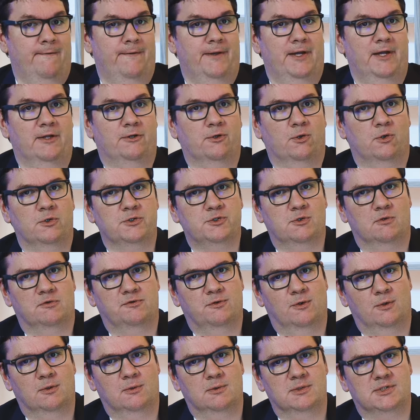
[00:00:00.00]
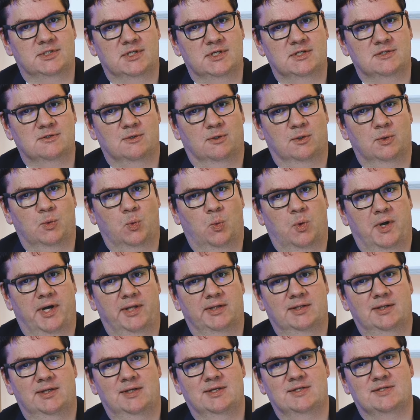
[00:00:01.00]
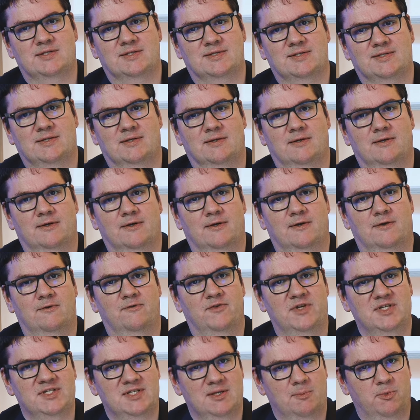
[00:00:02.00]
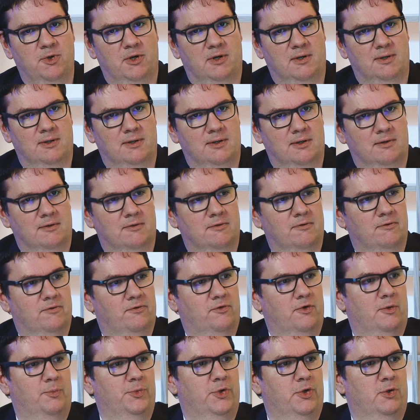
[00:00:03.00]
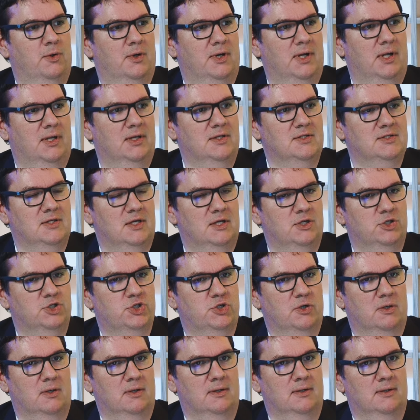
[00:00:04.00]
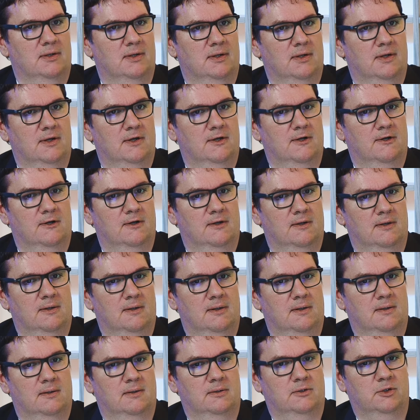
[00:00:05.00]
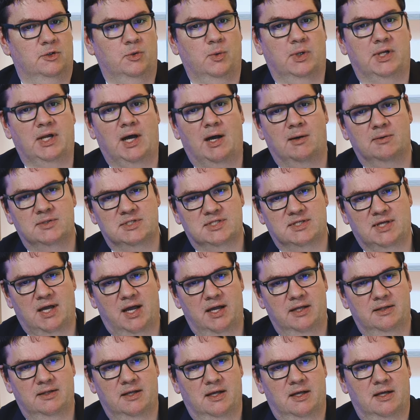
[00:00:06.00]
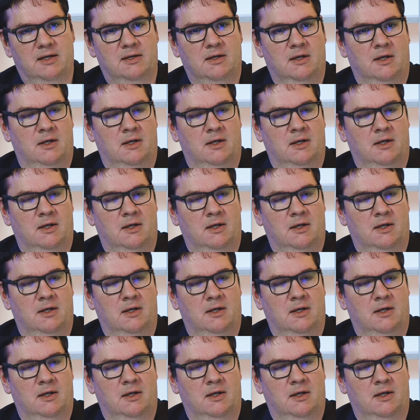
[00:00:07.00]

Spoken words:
It also focuses on what is visible from the organization to an outsider,